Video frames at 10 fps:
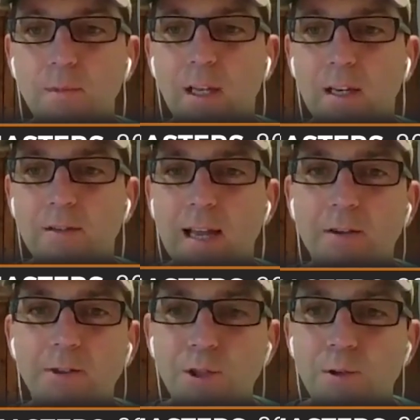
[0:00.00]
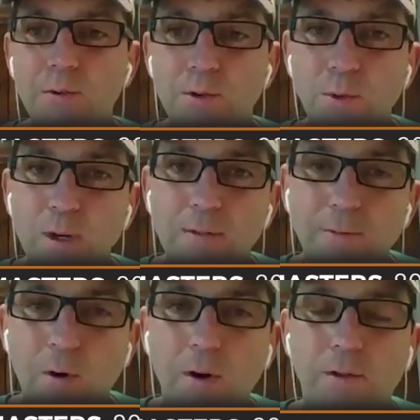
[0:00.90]
It is now June
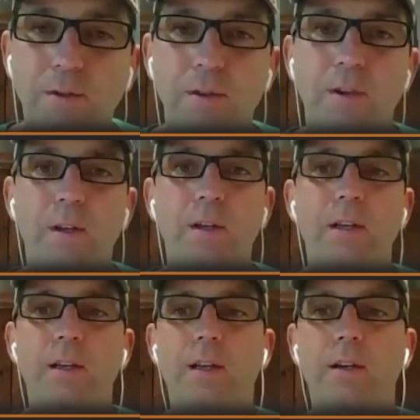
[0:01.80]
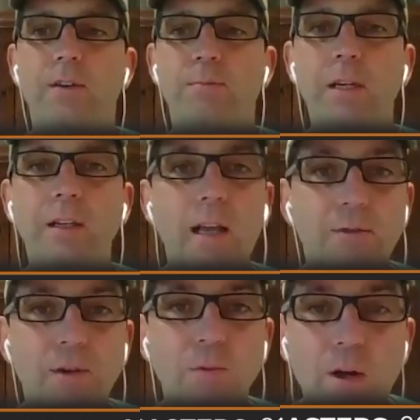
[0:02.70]
24th. It has been less
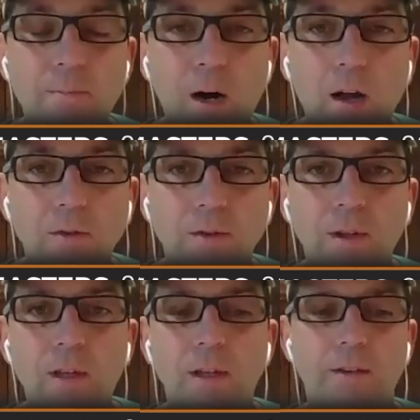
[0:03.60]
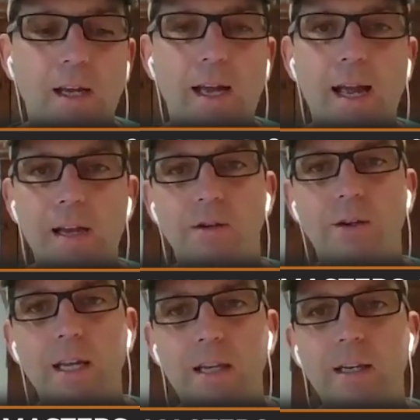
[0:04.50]
than 1 month that hail
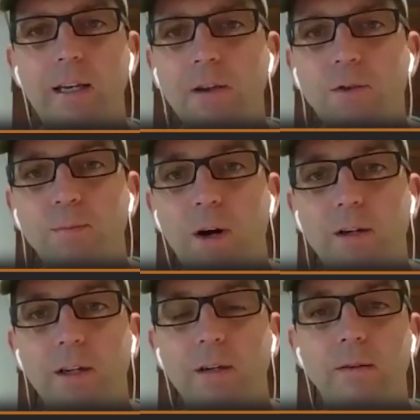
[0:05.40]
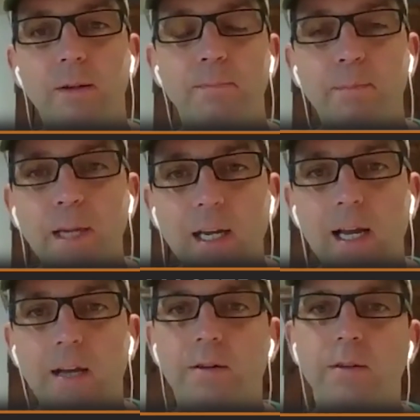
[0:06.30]
hit in his market. Big
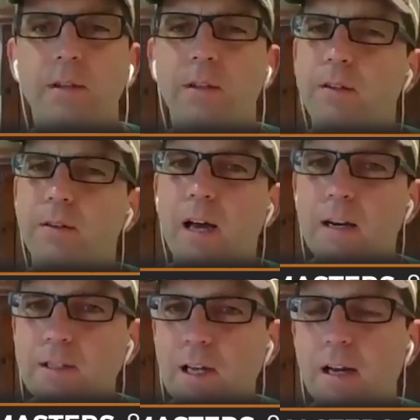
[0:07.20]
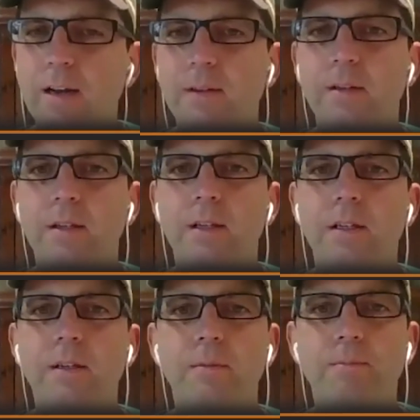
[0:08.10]
hail, not a ton of it,
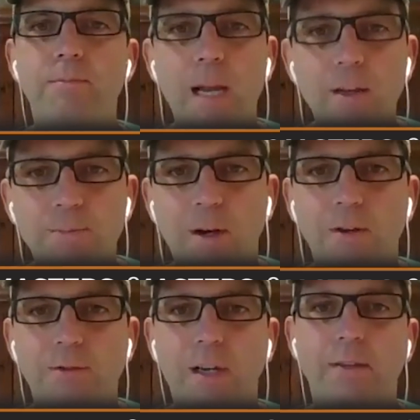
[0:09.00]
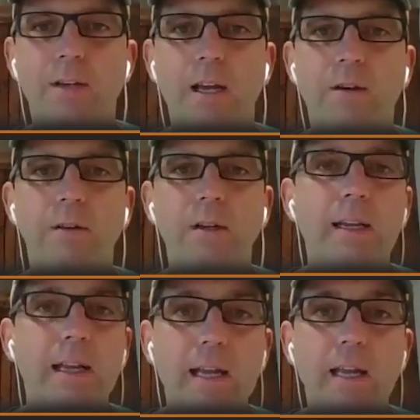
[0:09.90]
baseball size hail,
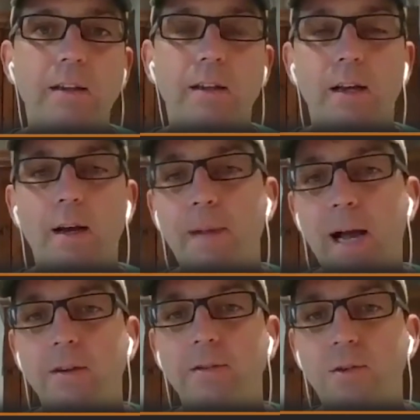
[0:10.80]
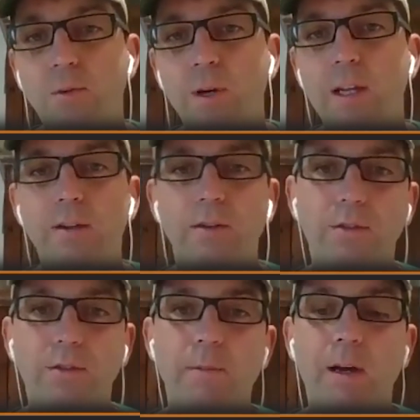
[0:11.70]
hit about 20
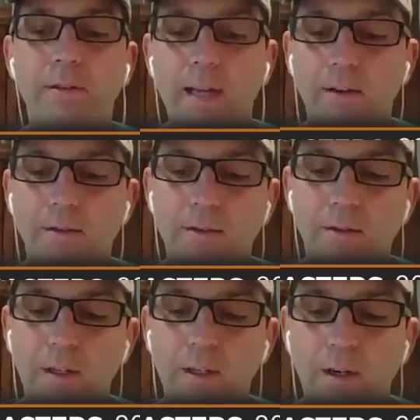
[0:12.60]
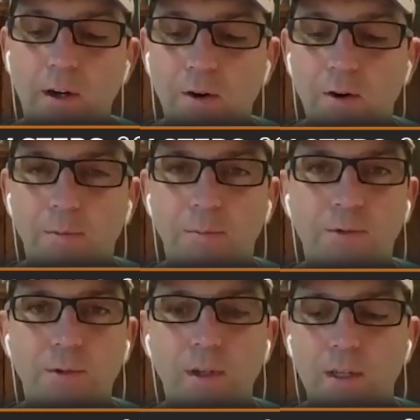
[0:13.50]
some odd thousand homes.